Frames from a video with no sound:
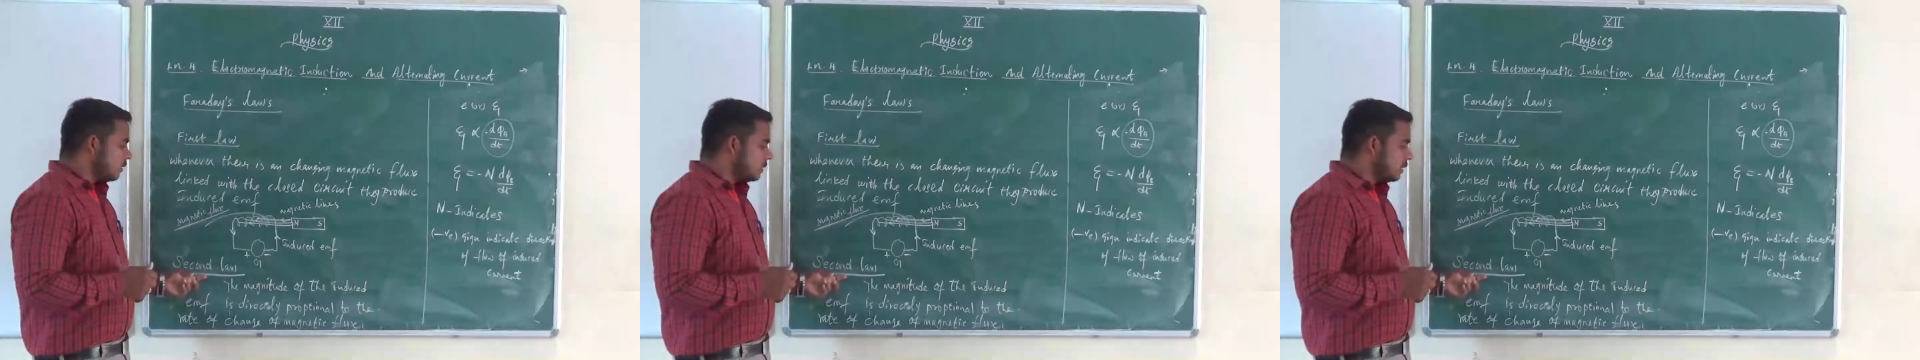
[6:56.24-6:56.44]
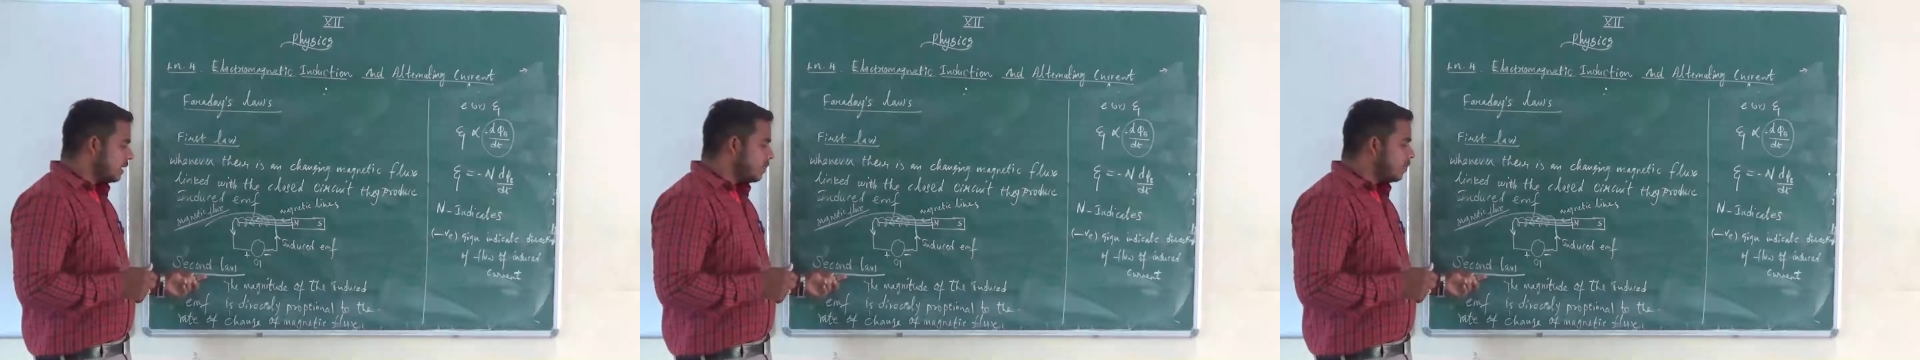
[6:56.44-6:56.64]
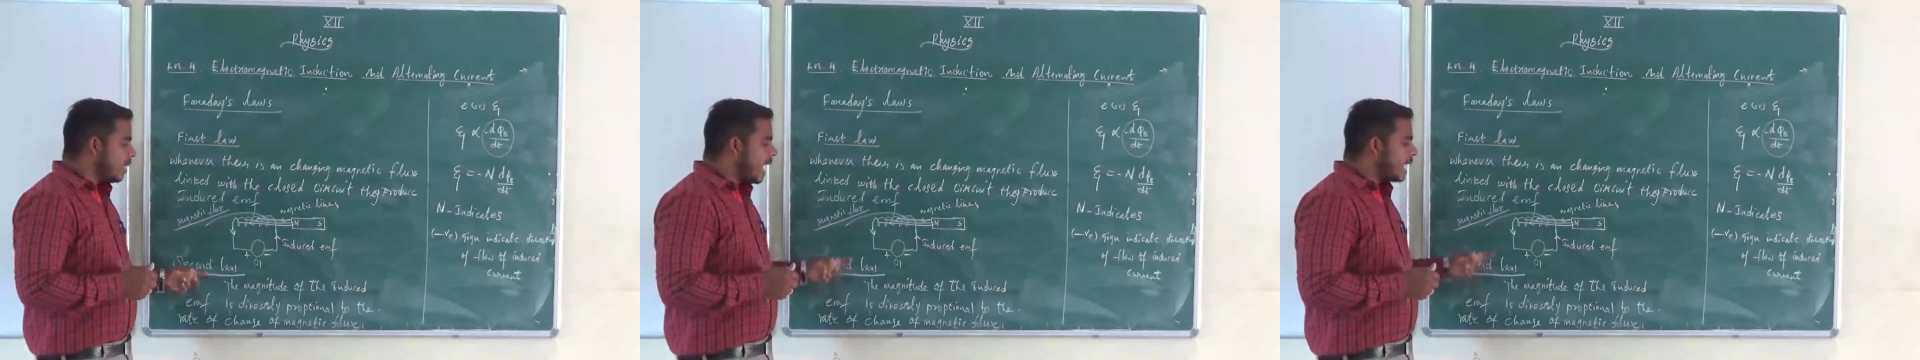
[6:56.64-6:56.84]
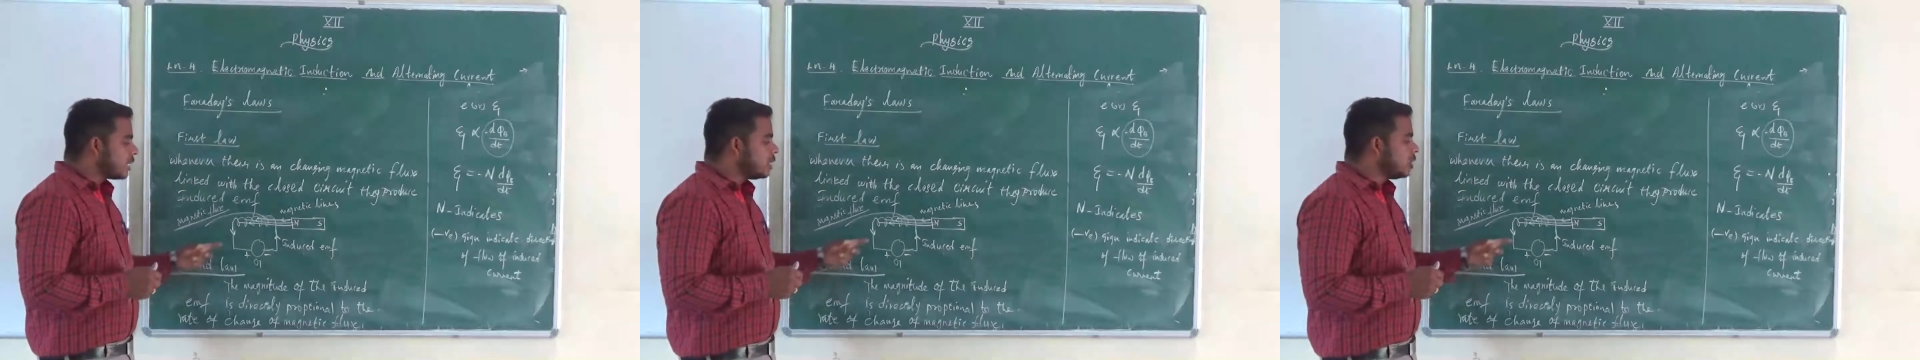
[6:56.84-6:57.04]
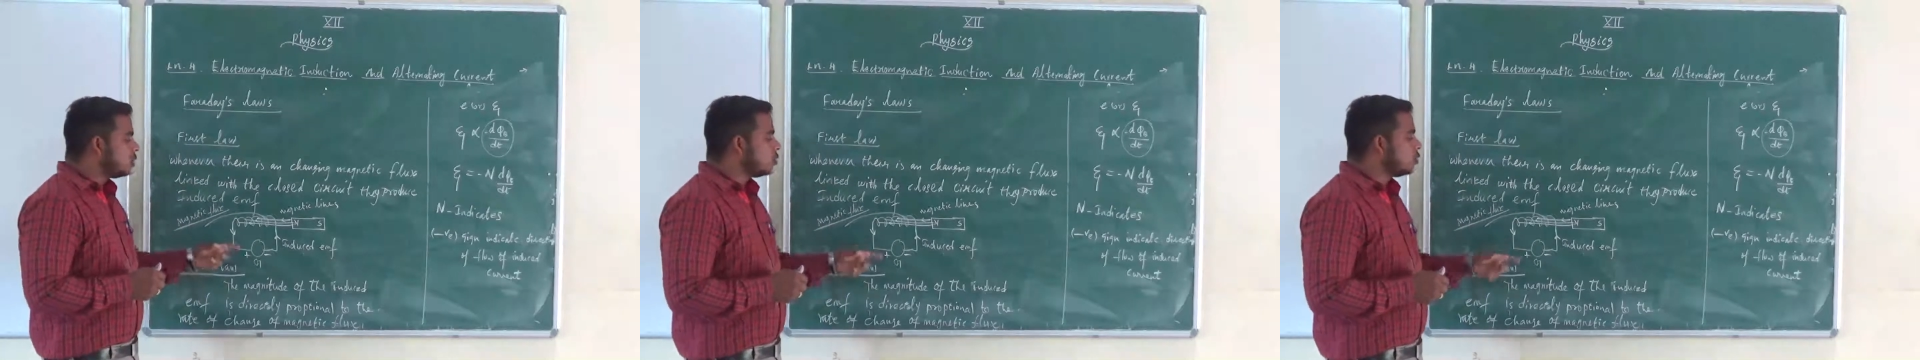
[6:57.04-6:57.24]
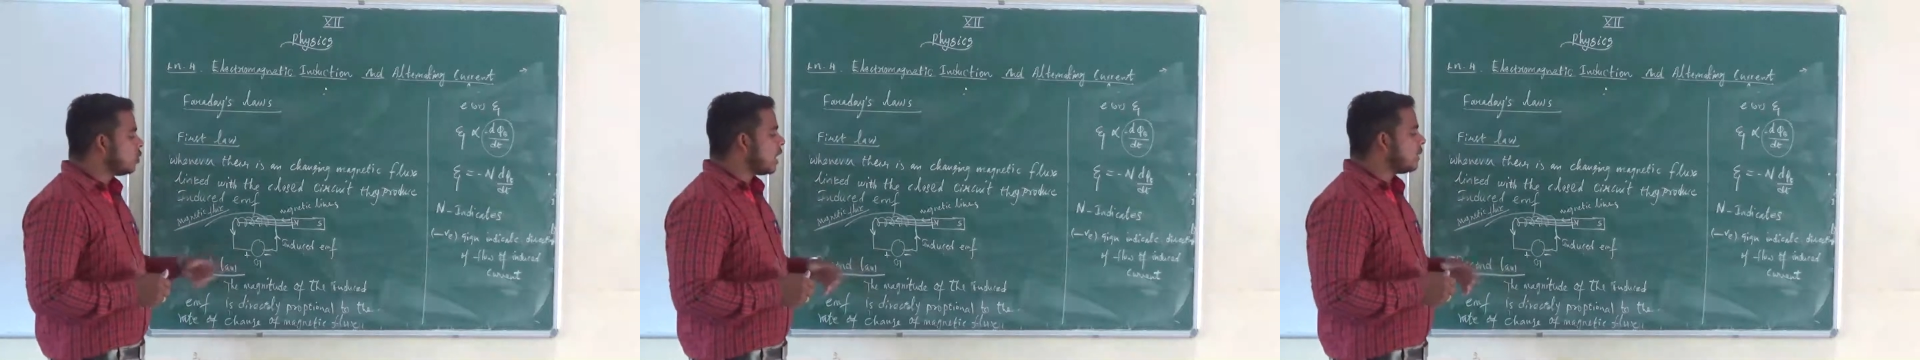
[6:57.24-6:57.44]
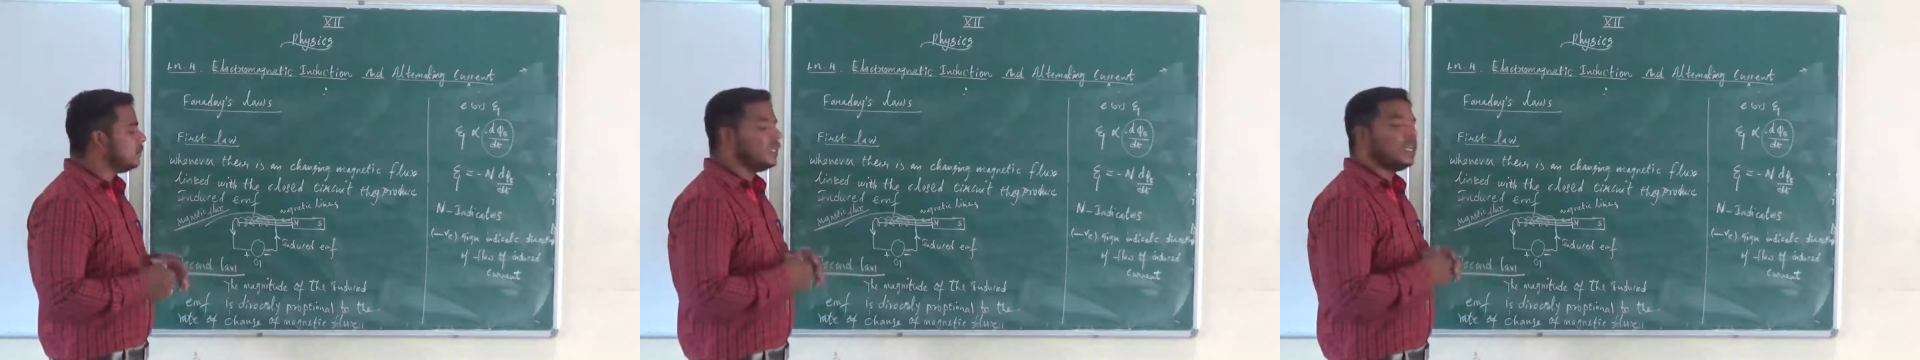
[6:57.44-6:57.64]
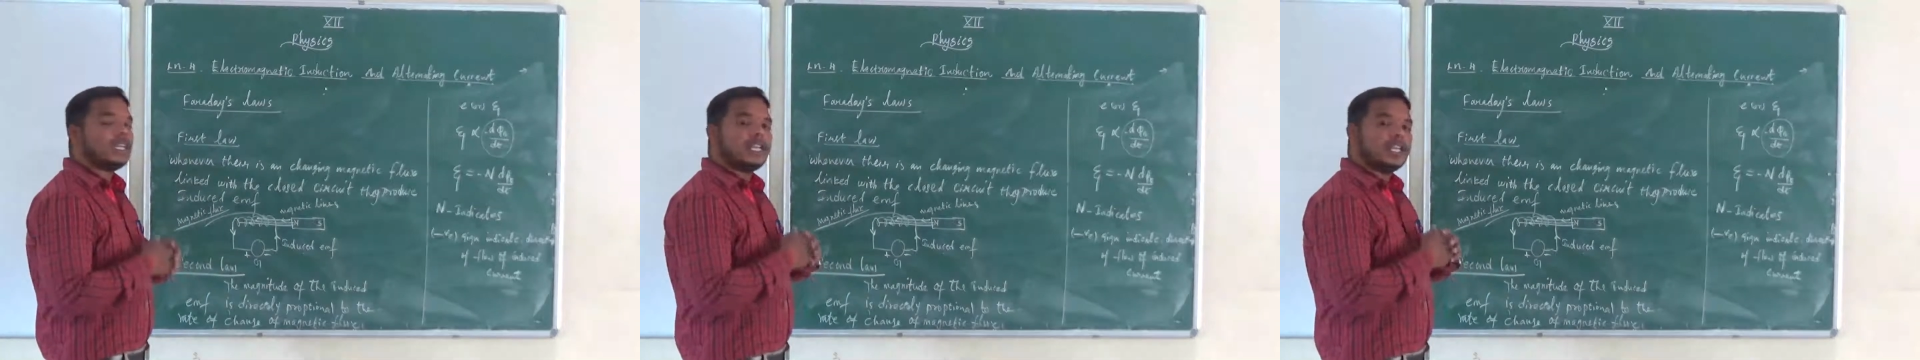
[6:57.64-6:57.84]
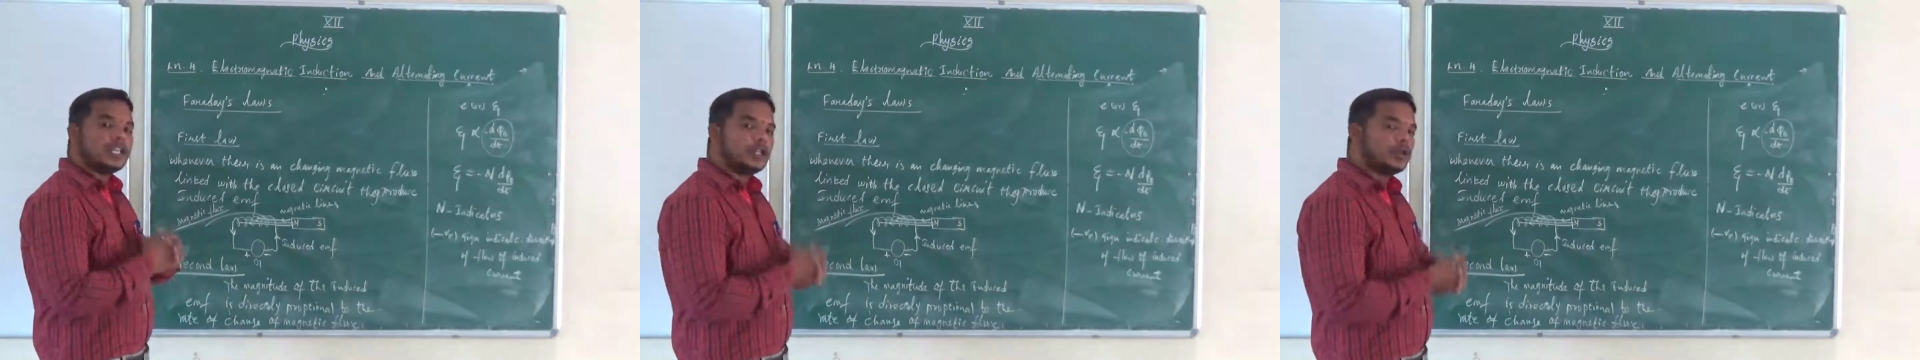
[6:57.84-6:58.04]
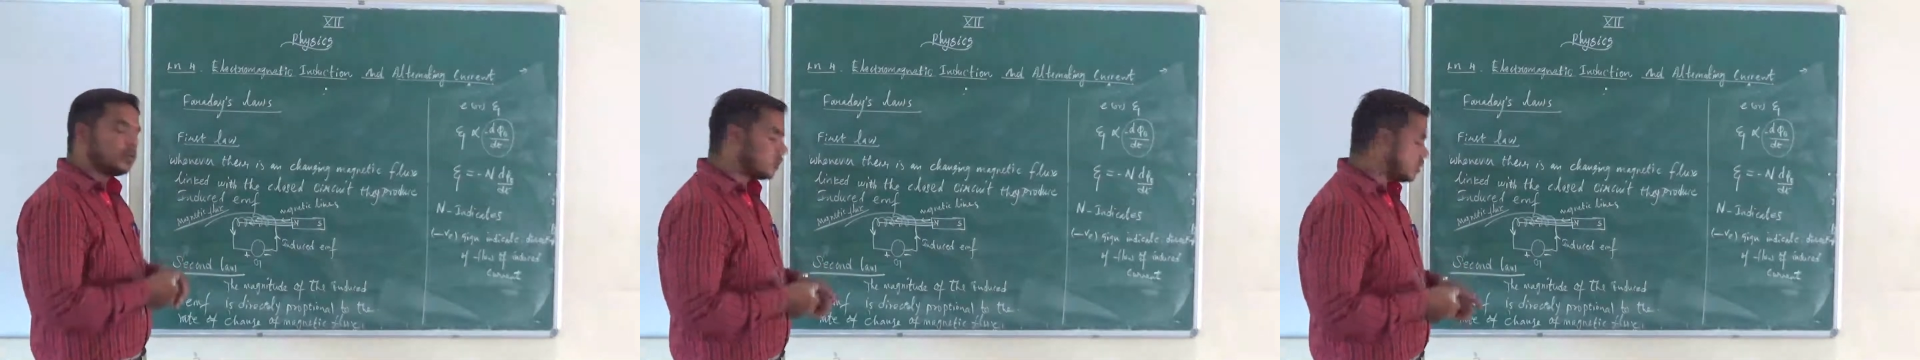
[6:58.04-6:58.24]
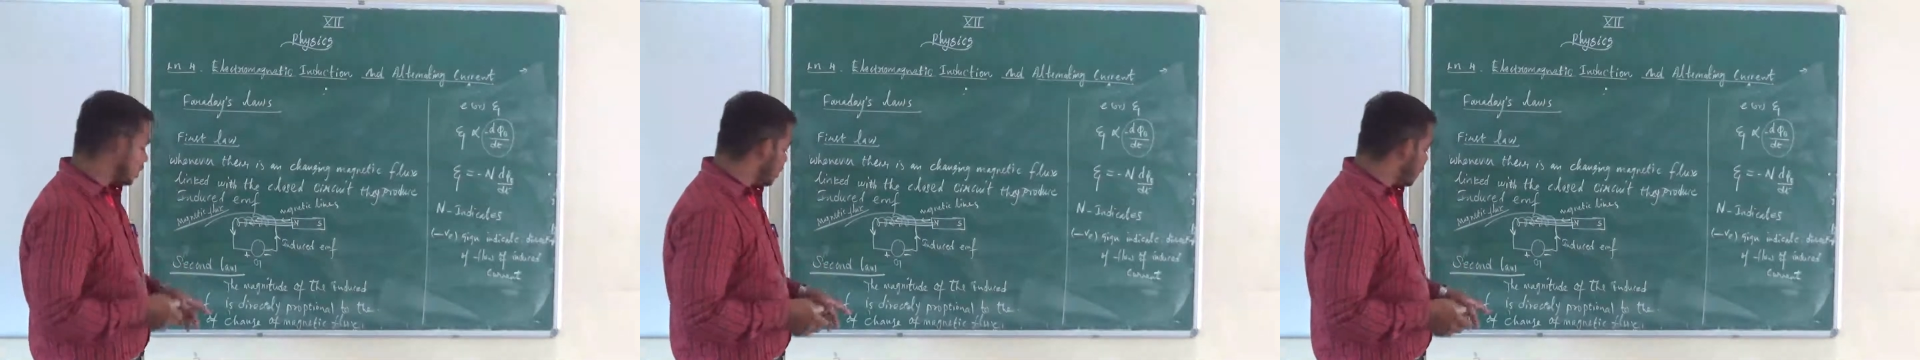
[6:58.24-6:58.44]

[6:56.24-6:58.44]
the magnitude of the induced